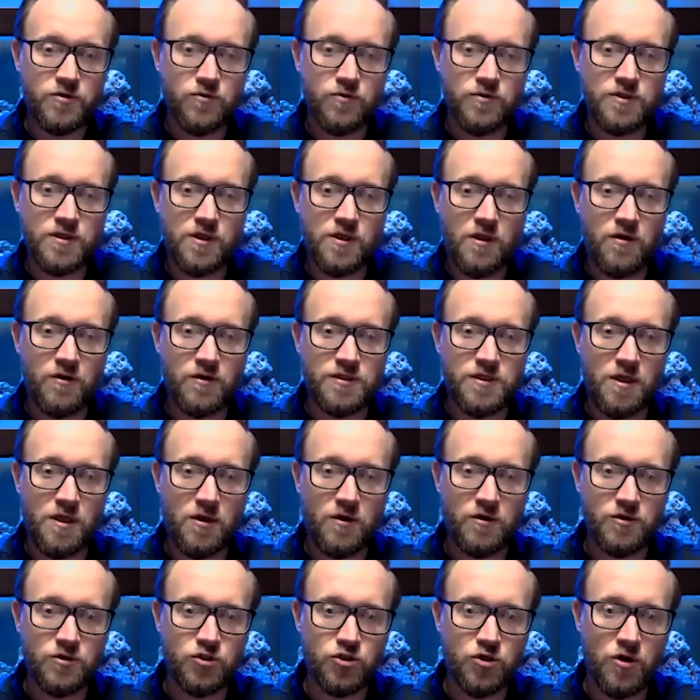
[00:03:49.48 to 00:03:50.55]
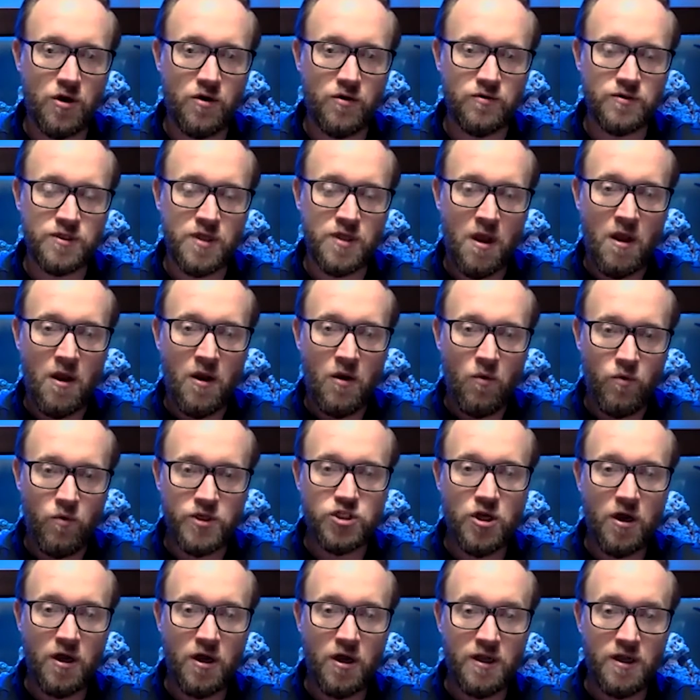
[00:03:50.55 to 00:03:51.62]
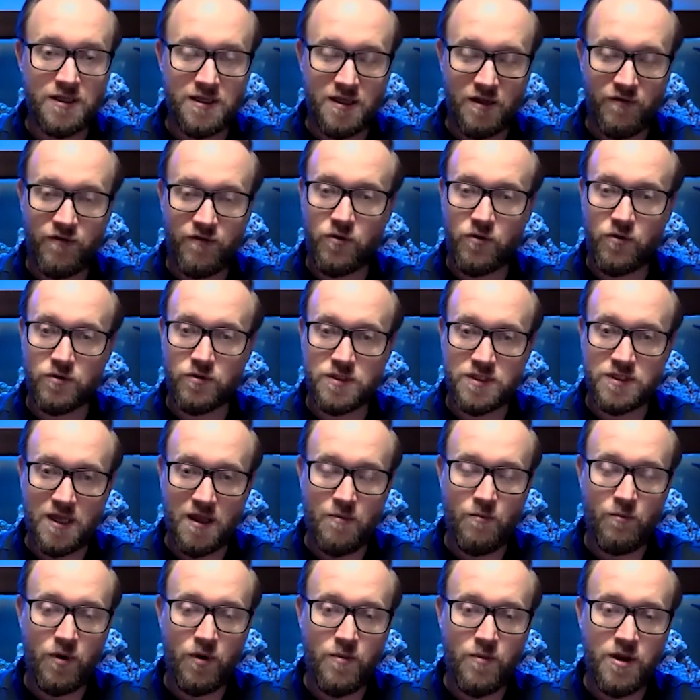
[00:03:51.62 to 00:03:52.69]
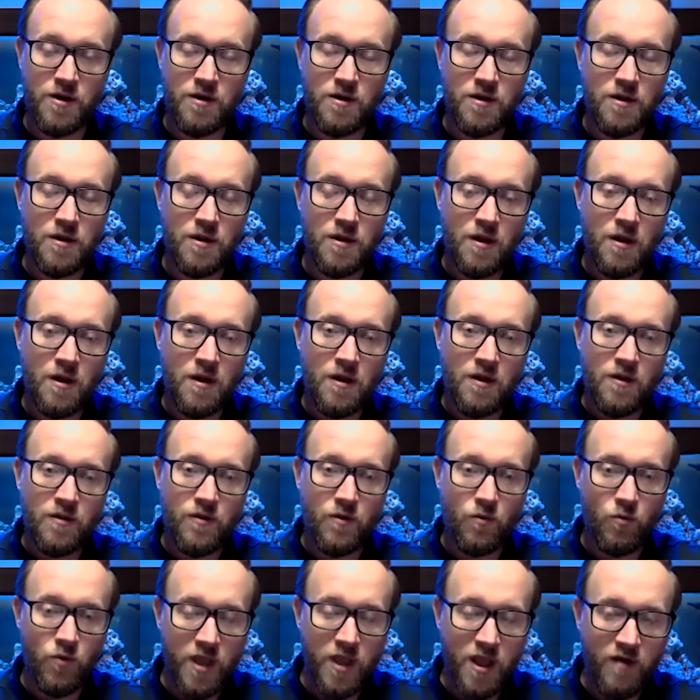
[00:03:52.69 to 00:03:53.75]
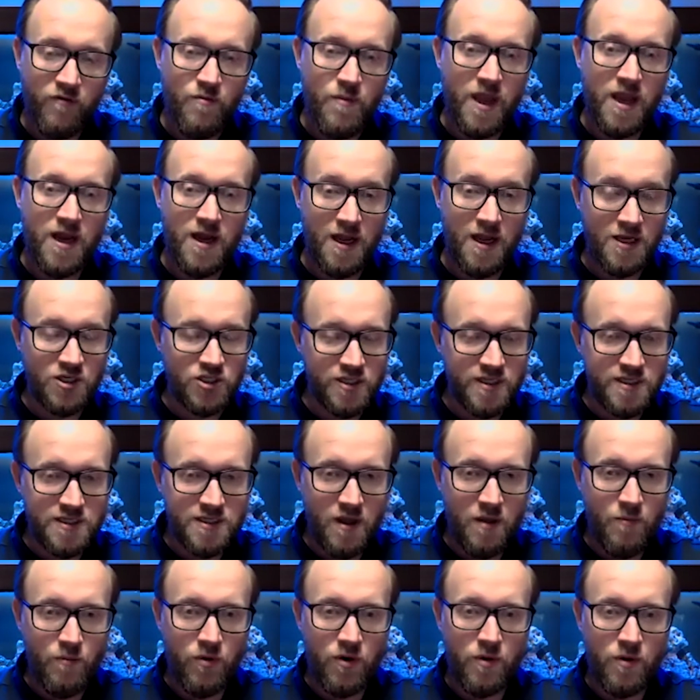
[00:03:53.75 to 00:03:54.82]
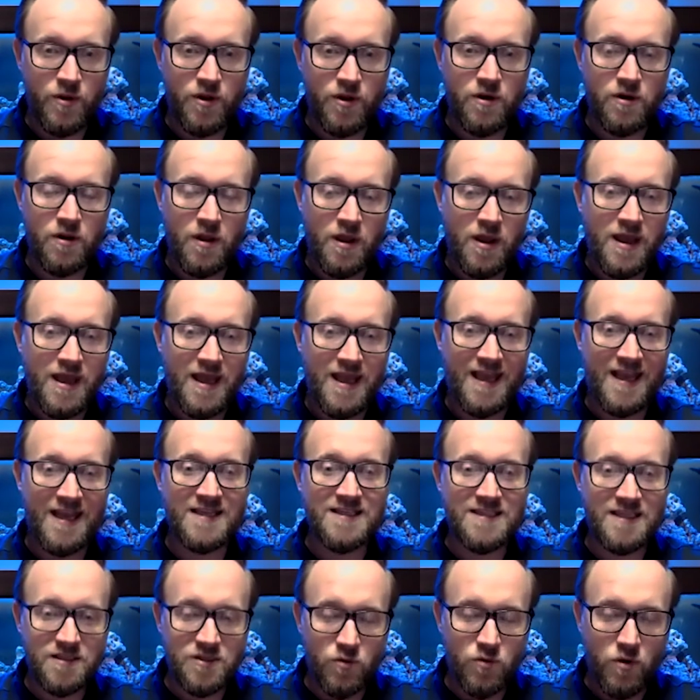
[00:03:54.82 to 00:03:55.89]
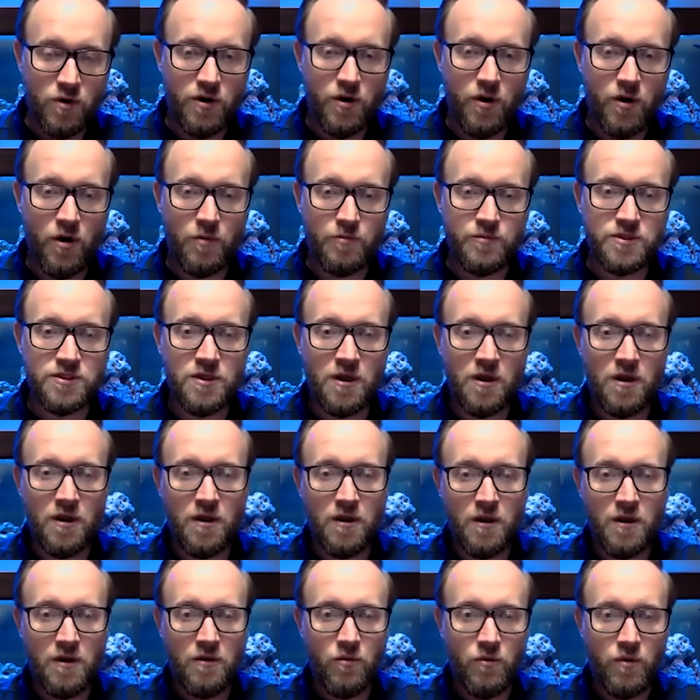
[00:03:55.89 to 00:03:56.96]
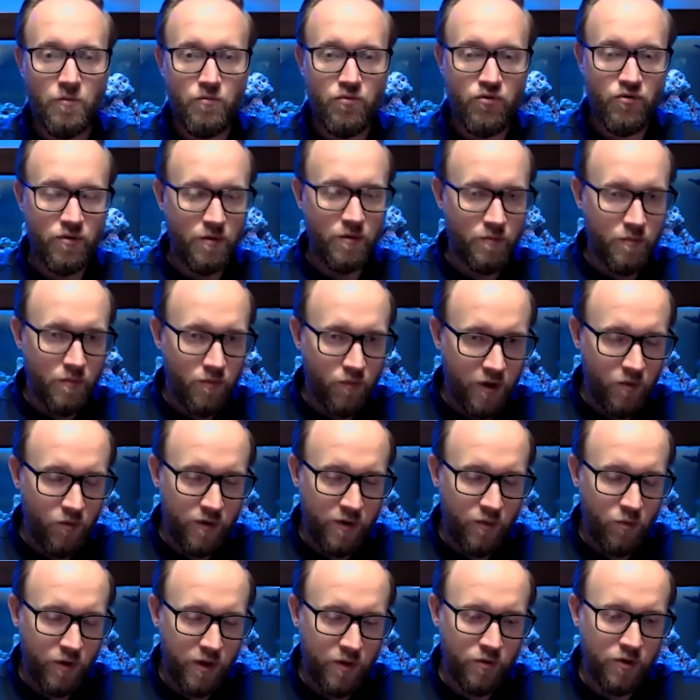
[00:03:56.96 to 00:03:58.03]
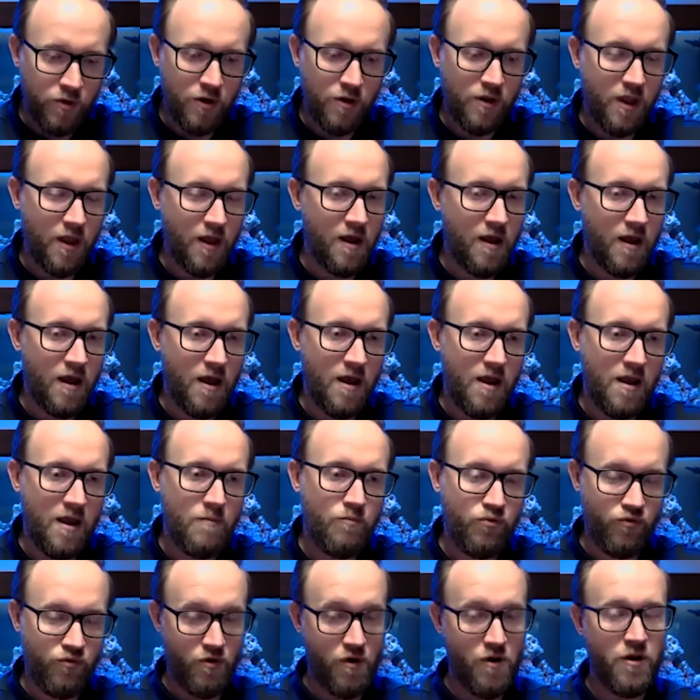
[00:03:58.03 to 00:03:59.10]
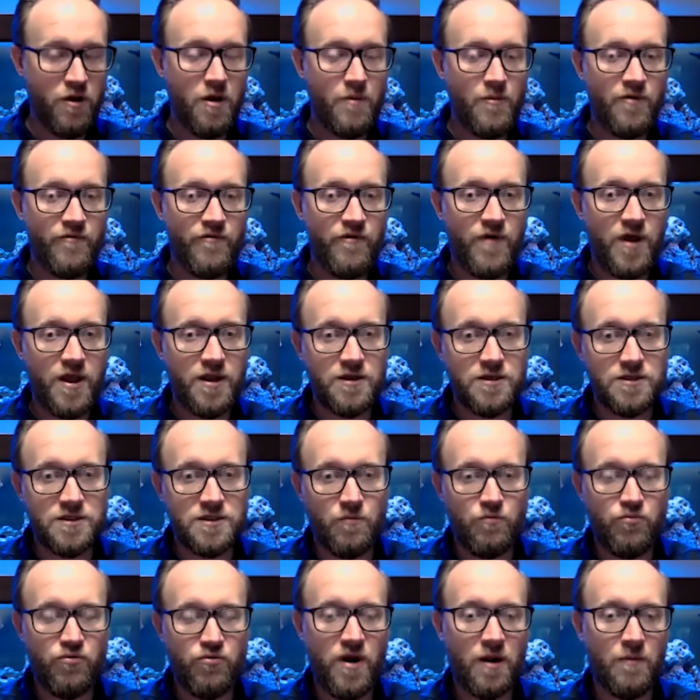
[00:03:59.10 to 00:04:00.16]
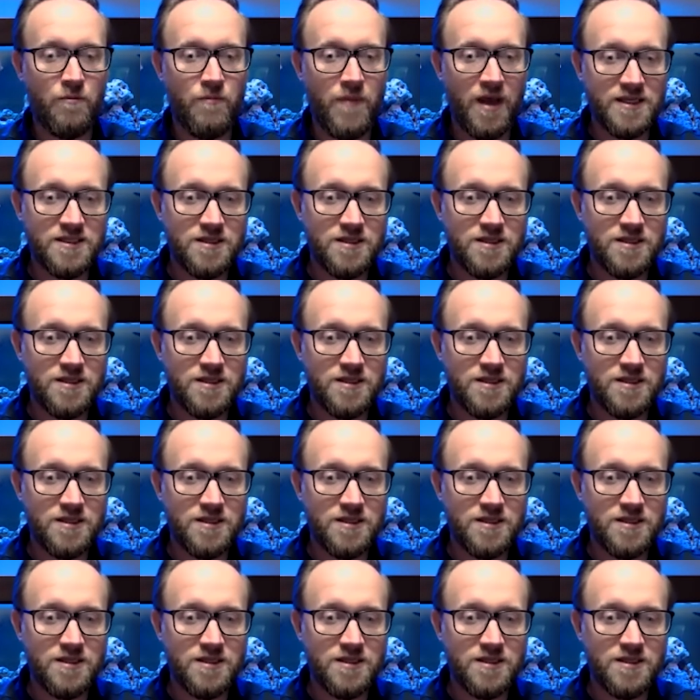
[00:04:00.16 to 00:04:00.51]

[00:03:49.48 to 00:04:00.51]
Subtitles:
security controls, which are difficult to implement, that we have made easy to implement, easy to adopt. We would look at a program of events, a pragmatic